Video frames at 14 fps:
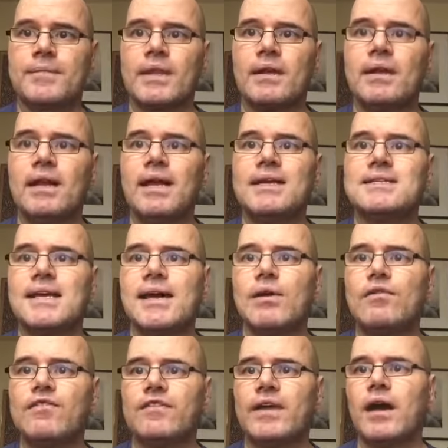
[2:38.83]
less
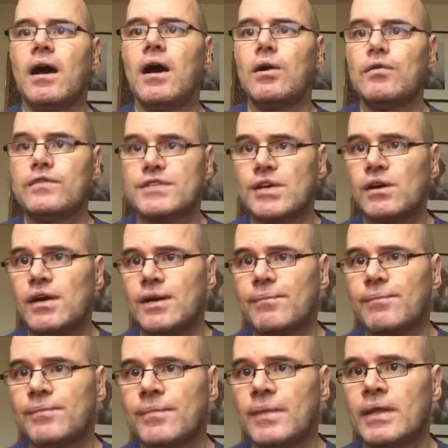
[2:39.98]
healthier over time.
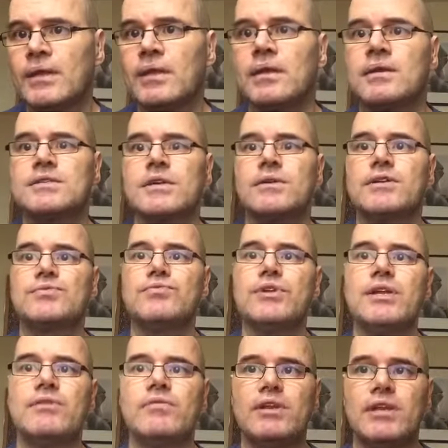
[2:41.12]
So it's
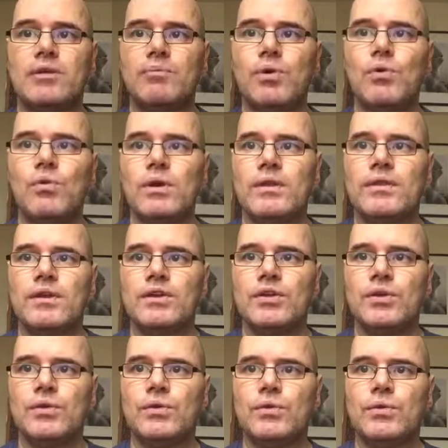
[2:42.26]
really, really important that
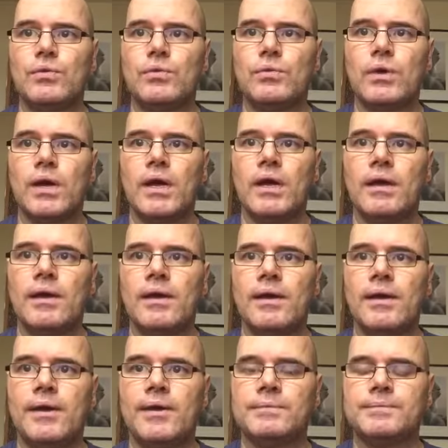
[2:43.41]

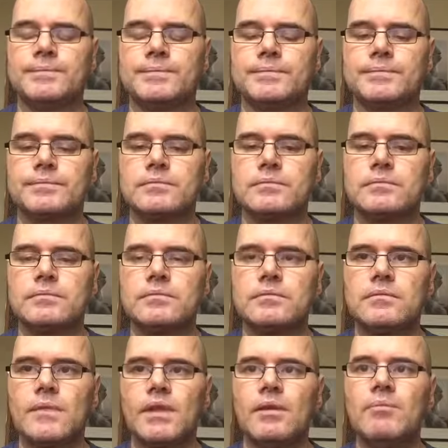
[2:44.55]
you
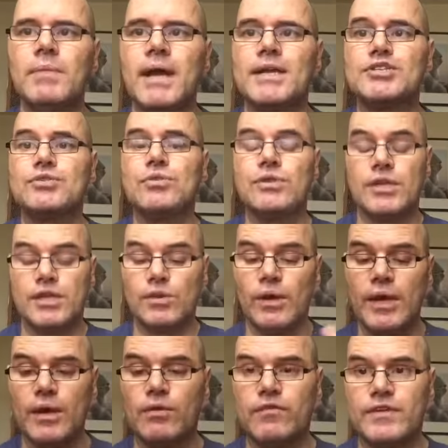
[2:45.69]
make sure that your
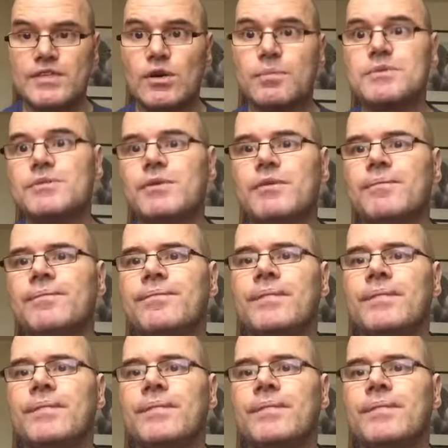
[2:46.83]
health is optimum.